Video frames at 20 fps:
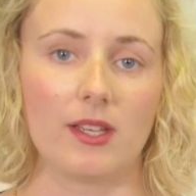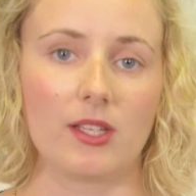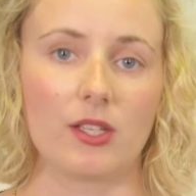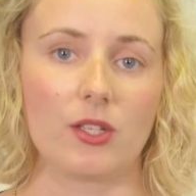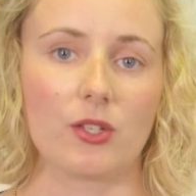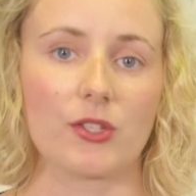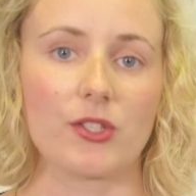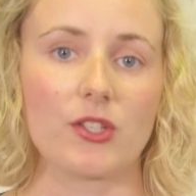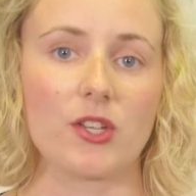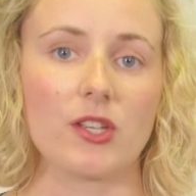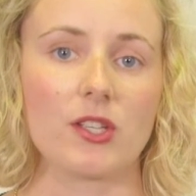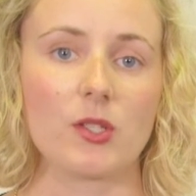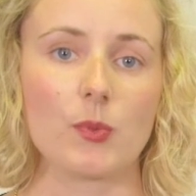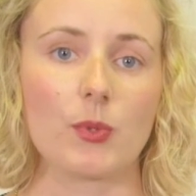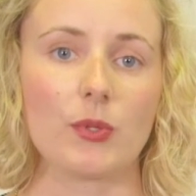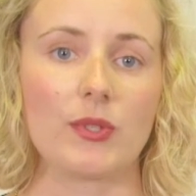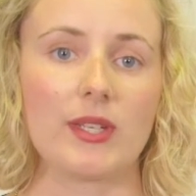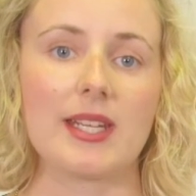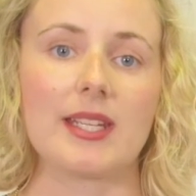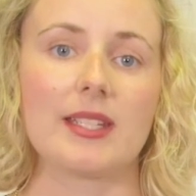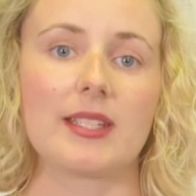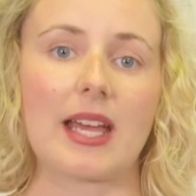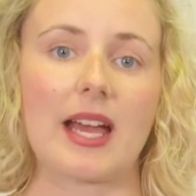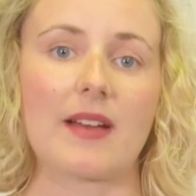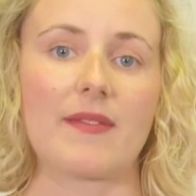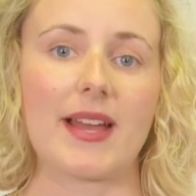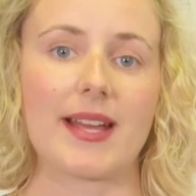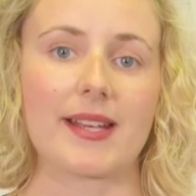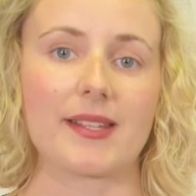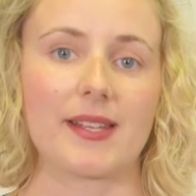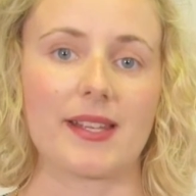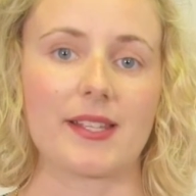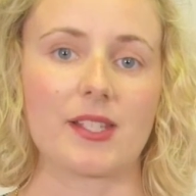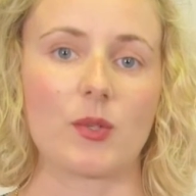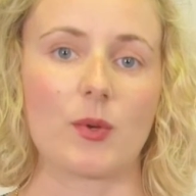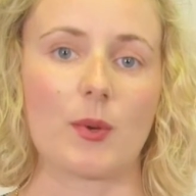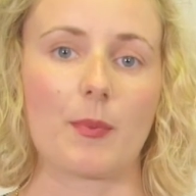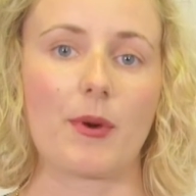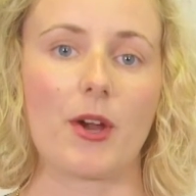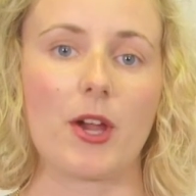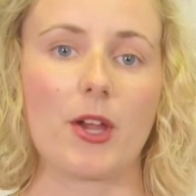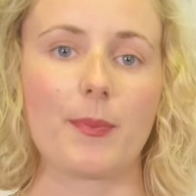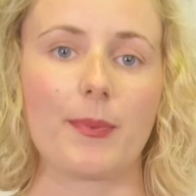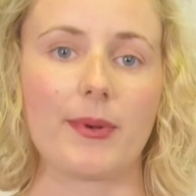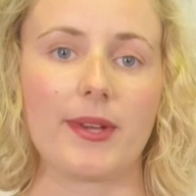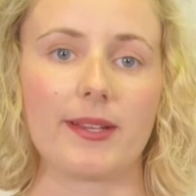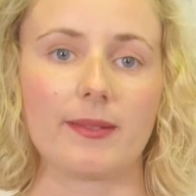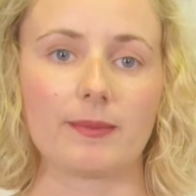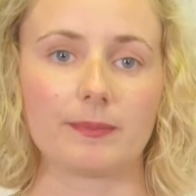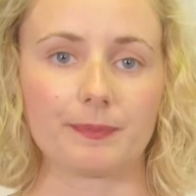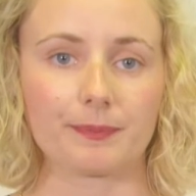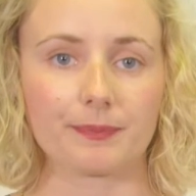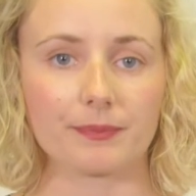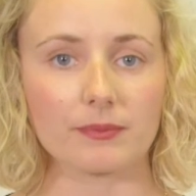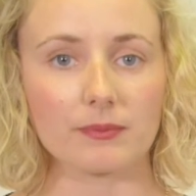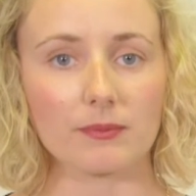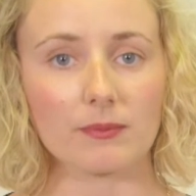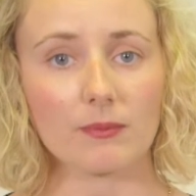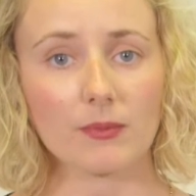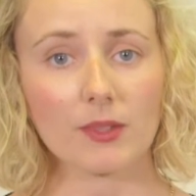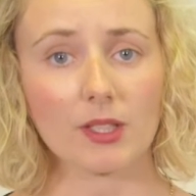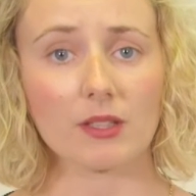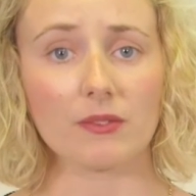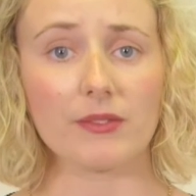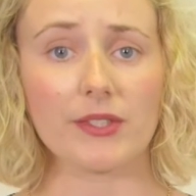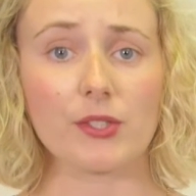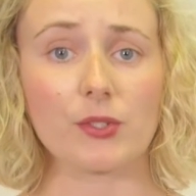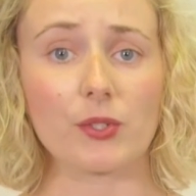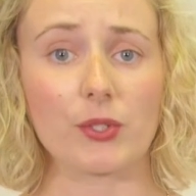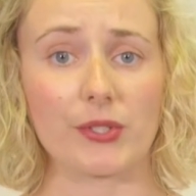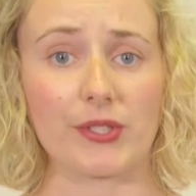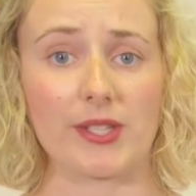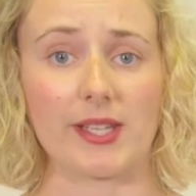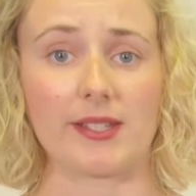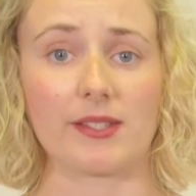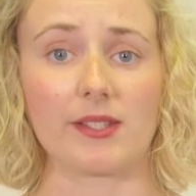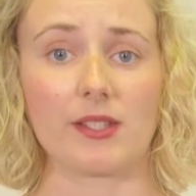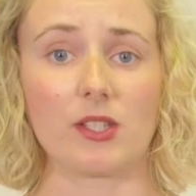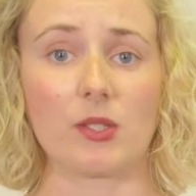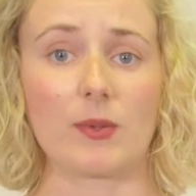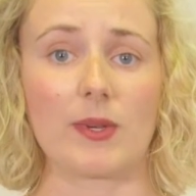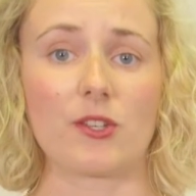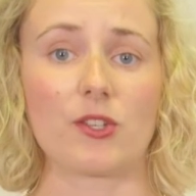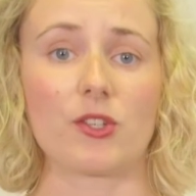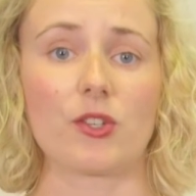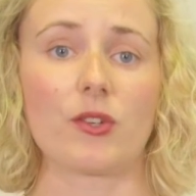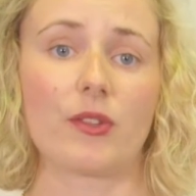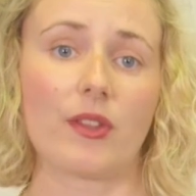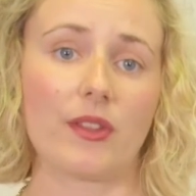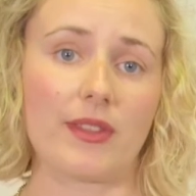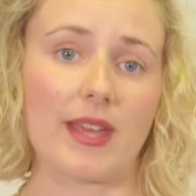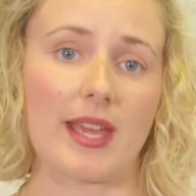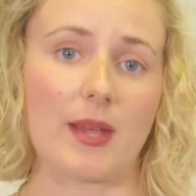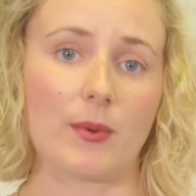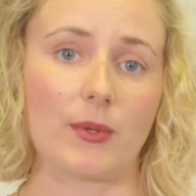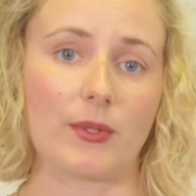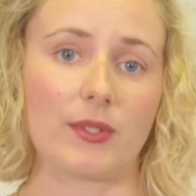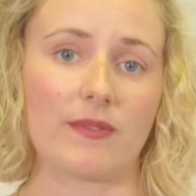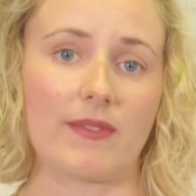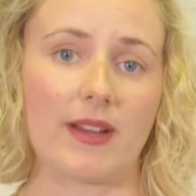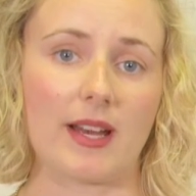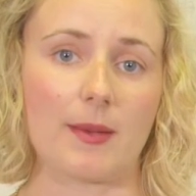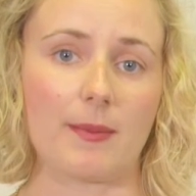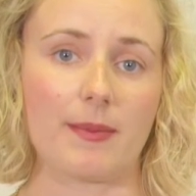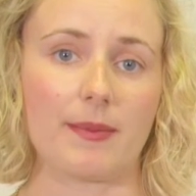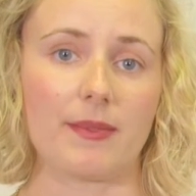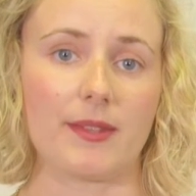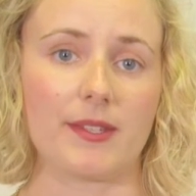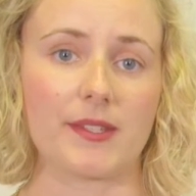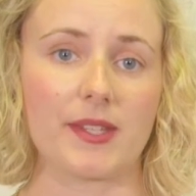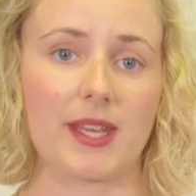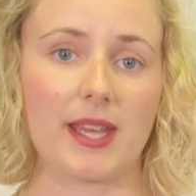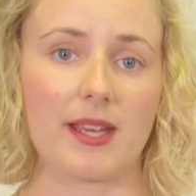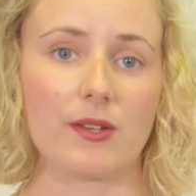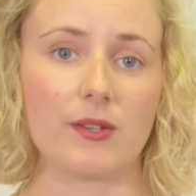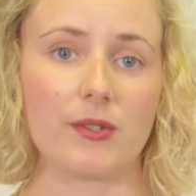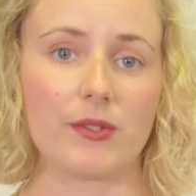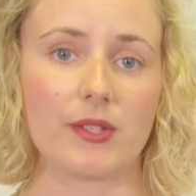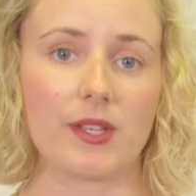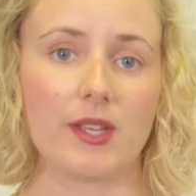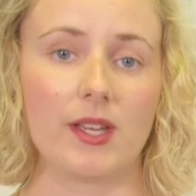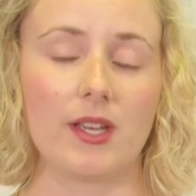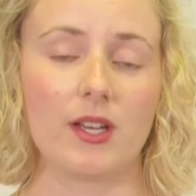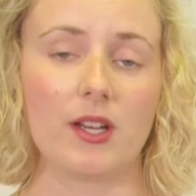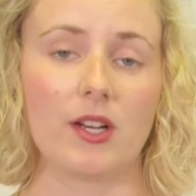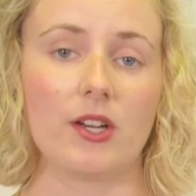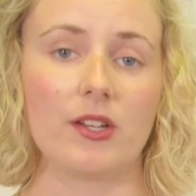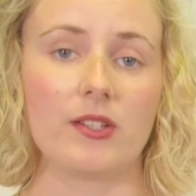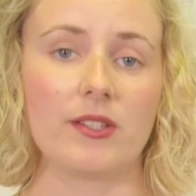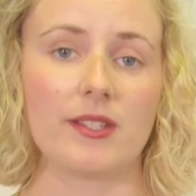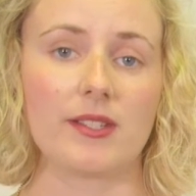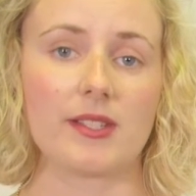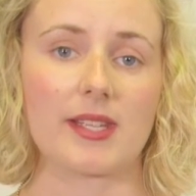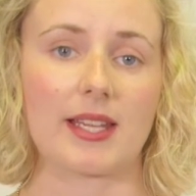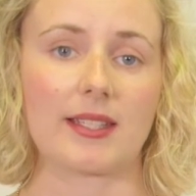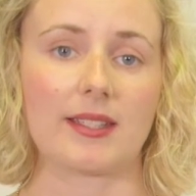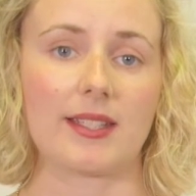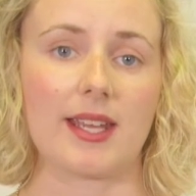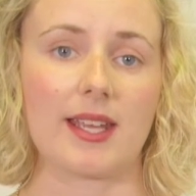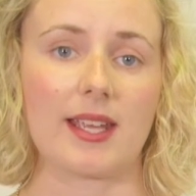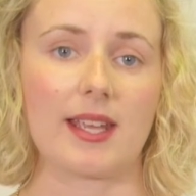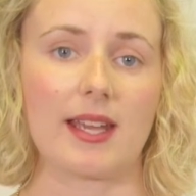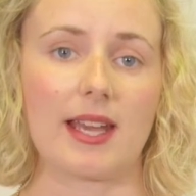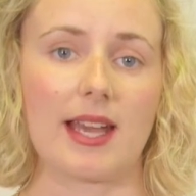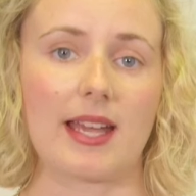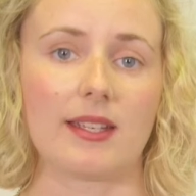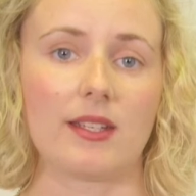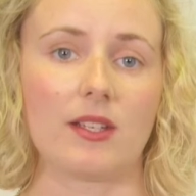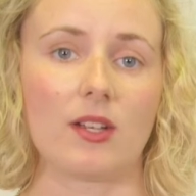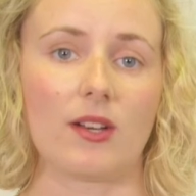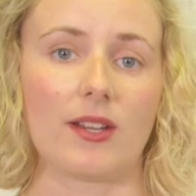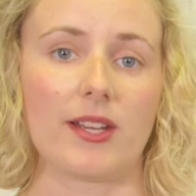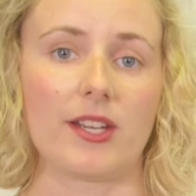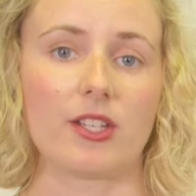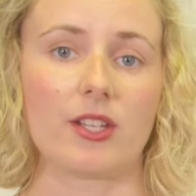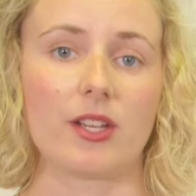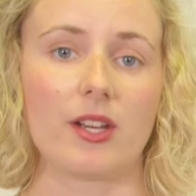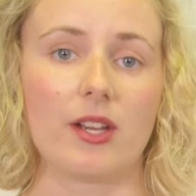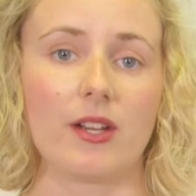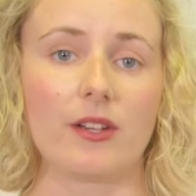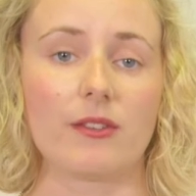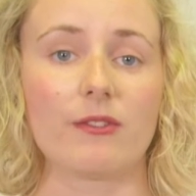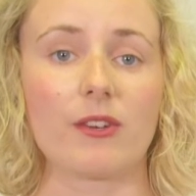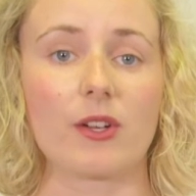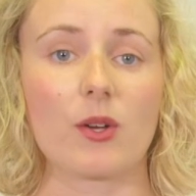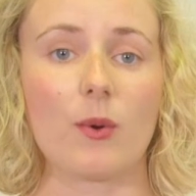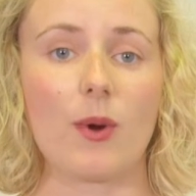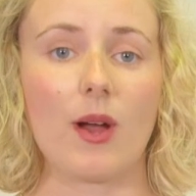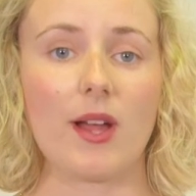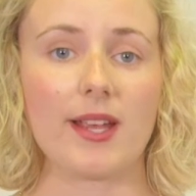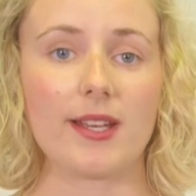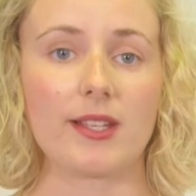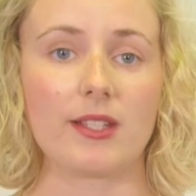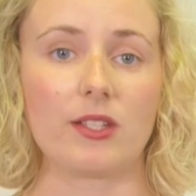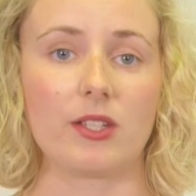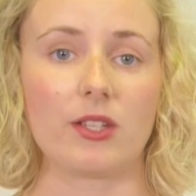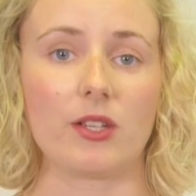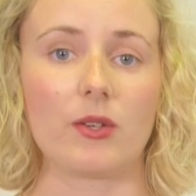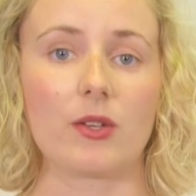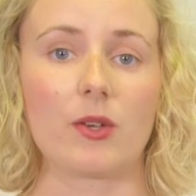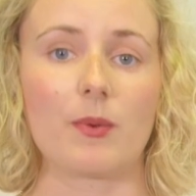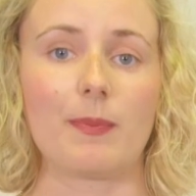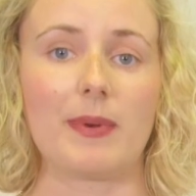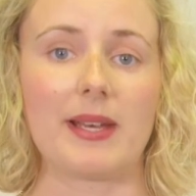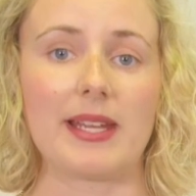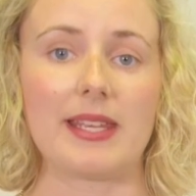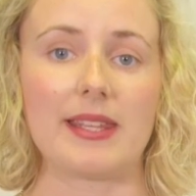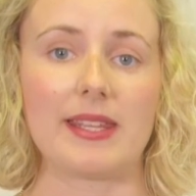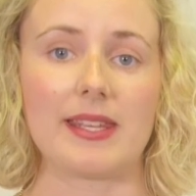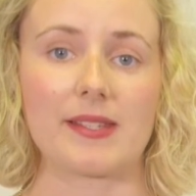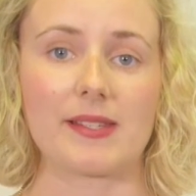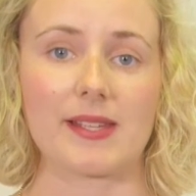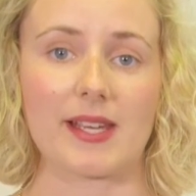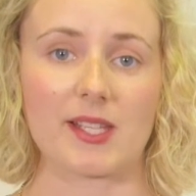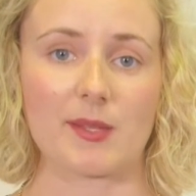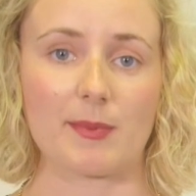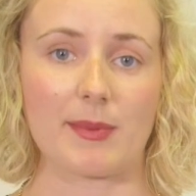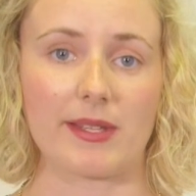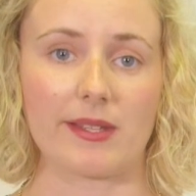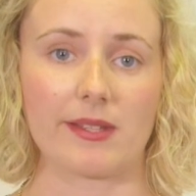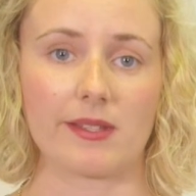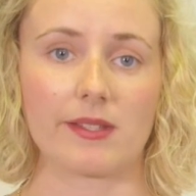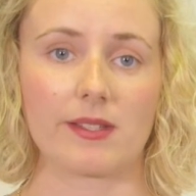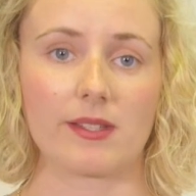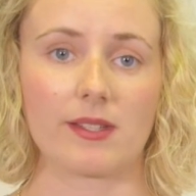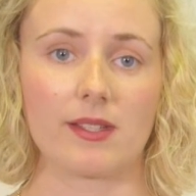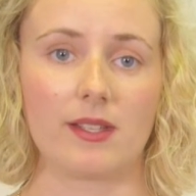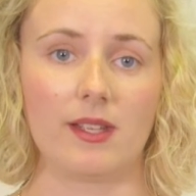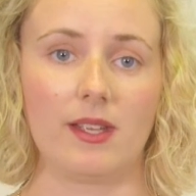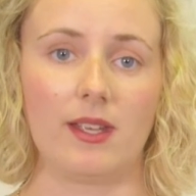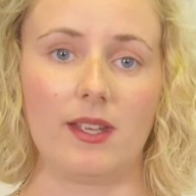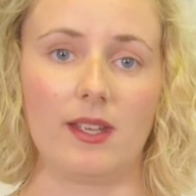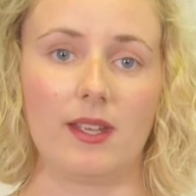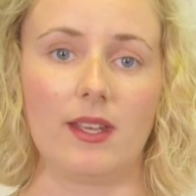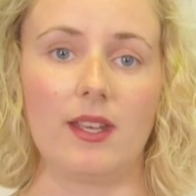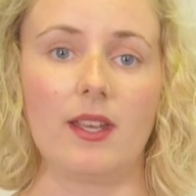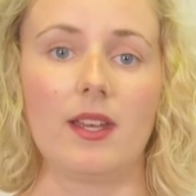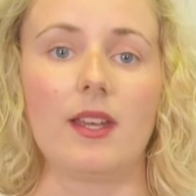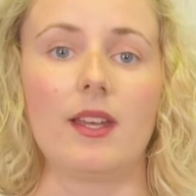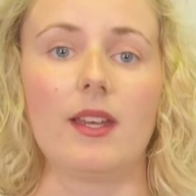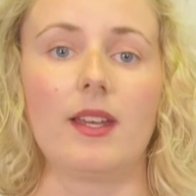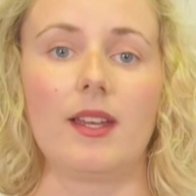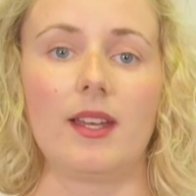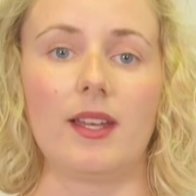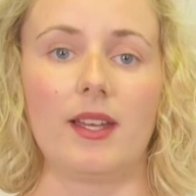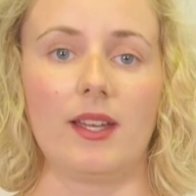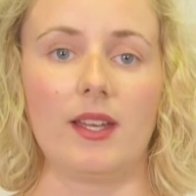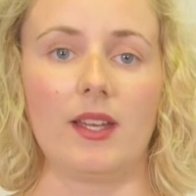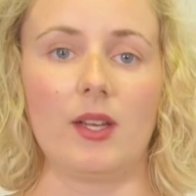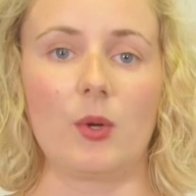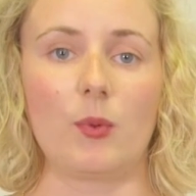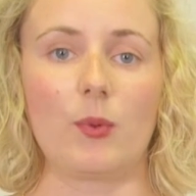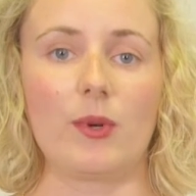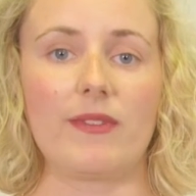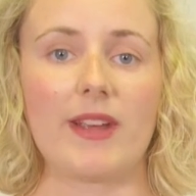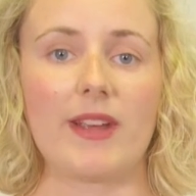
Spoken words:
your students will need to have access to appropriate resources to ensure that they will develop the skills, understanding and knowledge required to complete the assessments. We